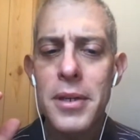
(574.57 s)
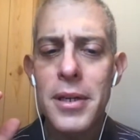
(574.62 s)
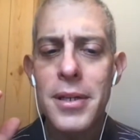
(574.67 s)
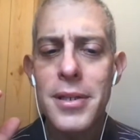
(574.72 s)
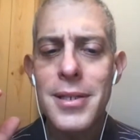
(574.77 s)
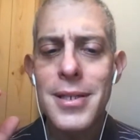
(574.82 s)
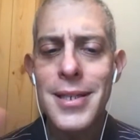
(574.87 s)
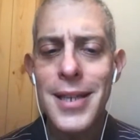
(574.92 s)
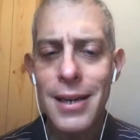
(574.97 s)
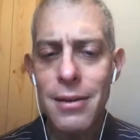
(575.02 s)

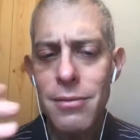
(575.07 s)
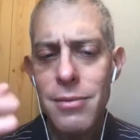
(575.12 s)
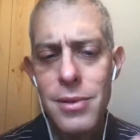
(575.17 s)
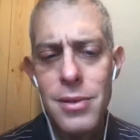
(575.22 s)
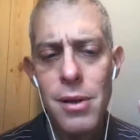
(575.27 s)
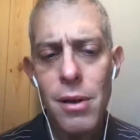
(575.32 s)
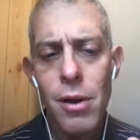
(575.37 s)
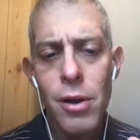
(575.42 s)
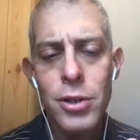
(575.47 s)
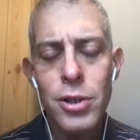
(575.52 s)

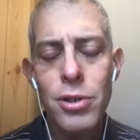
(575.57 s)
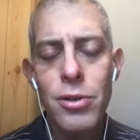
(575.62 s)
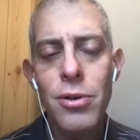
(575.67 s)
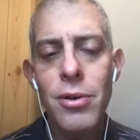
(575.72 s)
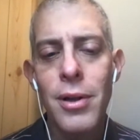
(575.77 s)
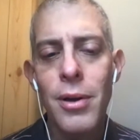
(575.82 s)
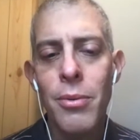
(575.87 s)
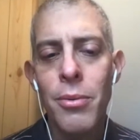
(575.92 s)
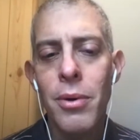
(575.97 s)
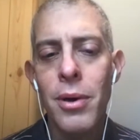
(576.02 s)
sounds
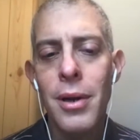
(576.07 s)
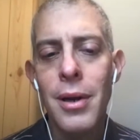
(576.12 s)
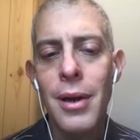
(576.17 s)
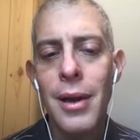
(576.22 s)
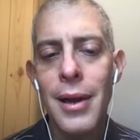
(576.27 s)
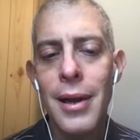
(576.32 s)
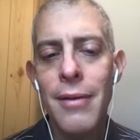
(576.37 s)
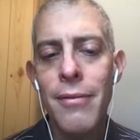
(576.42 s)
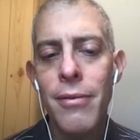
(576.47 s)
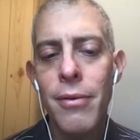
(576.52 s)
logical at one
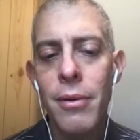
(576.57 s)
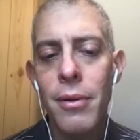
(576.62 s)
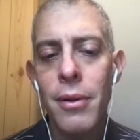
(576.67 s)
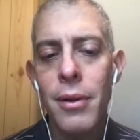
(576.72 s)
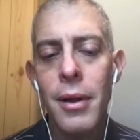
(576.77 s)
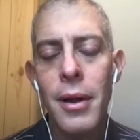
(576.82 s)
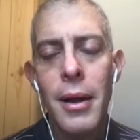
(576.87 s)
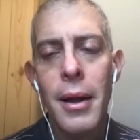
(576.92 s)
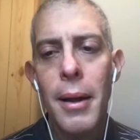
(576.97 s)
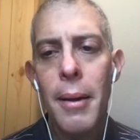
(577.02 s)

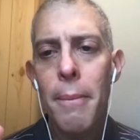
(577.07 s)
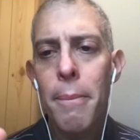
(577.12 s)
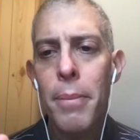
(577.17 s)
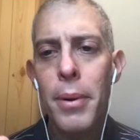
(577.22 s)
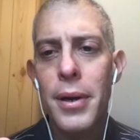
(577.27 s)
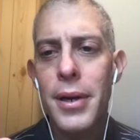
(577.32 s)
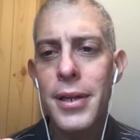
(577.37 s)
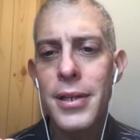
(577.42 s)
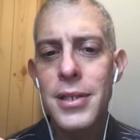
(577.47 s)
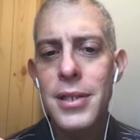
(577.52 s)
level,
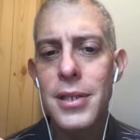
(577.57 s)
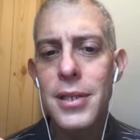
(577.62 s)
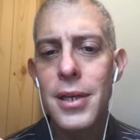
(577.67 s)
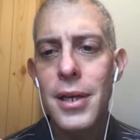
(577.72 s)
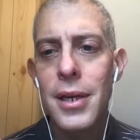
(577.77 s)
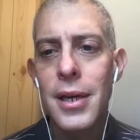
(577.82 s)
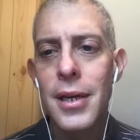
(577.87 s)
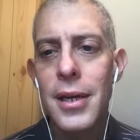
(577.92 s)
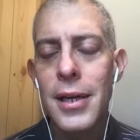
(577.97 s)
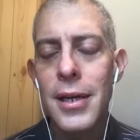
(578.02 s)
but it's
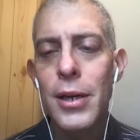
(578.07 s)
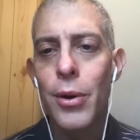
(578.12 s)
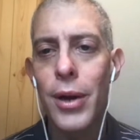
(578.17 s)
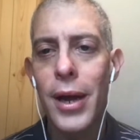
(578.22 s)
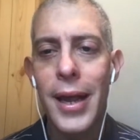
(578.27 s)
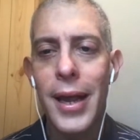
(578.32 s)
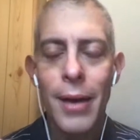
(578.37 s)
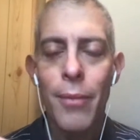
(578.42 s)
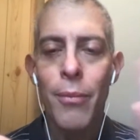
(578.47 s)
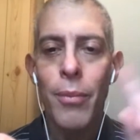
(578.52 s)

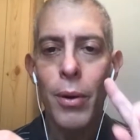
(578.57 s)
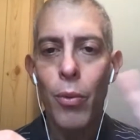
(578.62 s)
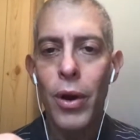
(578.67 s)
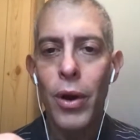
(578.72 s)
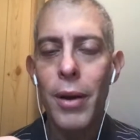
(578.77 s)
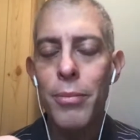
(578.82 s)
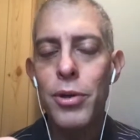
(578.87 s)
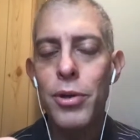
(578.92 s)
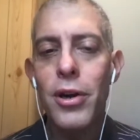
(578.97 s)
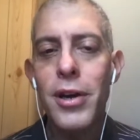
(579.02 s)
again, when
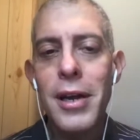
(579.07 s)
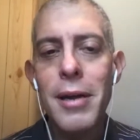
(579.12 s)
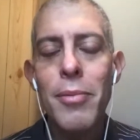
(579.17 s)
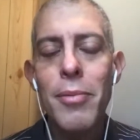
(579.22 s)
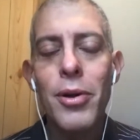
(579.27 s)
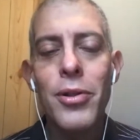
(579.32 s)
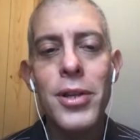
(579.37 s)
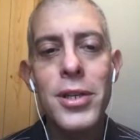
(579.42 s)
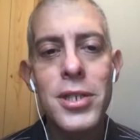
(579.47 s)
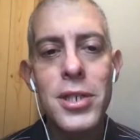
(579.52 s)
I'm talking
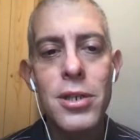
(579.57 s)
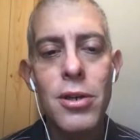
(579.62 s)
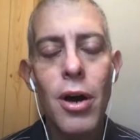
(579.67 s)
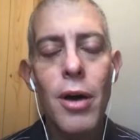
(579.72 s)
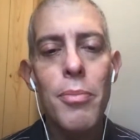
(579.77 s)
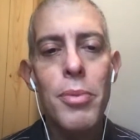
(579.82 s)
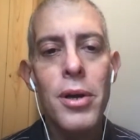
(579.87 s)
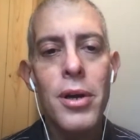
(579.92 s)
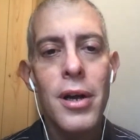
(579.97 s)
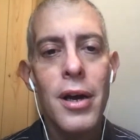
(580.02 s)
about this
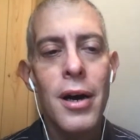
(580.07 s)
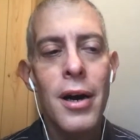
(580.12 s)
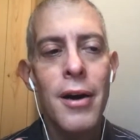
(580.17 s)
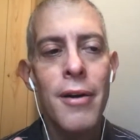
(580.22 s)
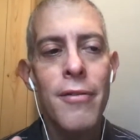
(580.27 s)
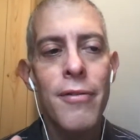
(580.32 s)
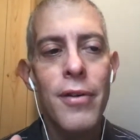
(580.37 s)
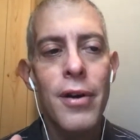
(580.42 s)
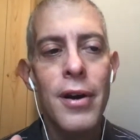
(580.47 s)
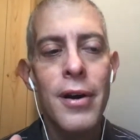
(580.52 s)
topic
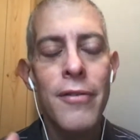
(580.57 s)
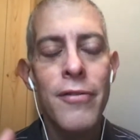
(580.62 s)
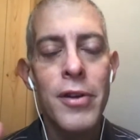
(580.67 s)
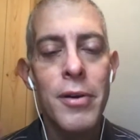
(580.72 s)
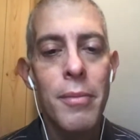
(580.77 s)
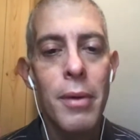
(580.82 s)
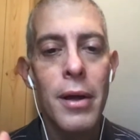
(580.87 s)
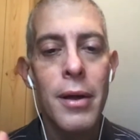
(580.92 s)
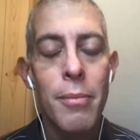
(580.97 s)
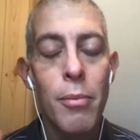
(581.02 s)
of
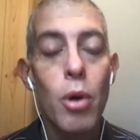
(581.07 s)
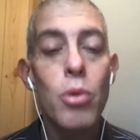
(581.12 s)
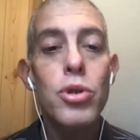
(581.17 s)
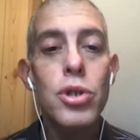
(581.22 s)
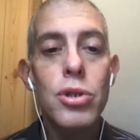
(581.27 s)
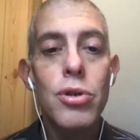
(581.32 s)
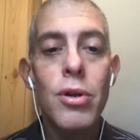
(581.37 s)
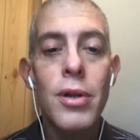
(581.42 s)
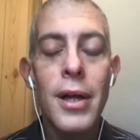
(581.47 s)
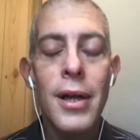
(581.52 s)
an
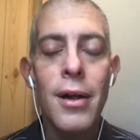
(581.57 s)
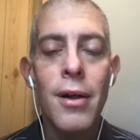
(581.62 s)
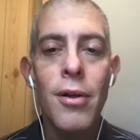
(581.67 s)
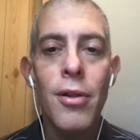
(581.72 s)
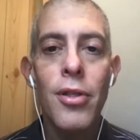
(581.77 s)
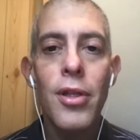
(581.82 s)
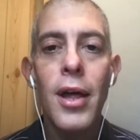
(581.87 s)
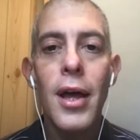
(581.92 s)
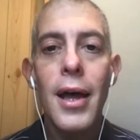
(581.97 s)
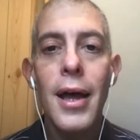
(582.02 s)
emotional health
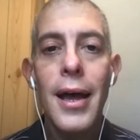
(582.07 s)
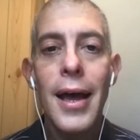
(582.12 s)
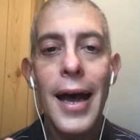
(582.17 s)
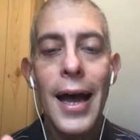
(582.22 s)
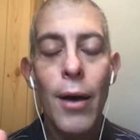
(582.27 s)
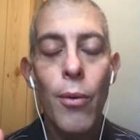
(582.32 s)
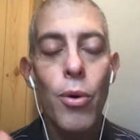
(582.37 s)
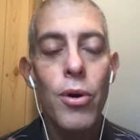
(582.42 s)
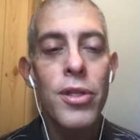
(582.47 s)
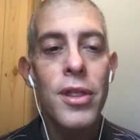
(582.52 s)

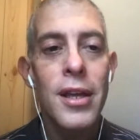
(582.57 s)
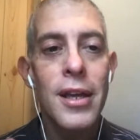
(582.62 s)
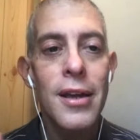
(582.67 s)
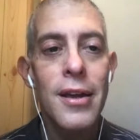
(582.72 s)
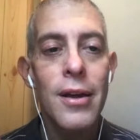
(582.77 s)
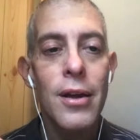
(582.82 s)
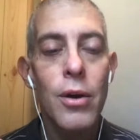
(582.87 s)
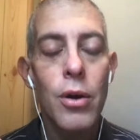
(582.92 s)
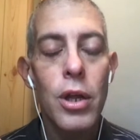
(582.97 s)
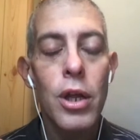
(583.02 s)
and what
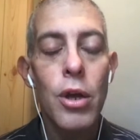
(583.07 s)
the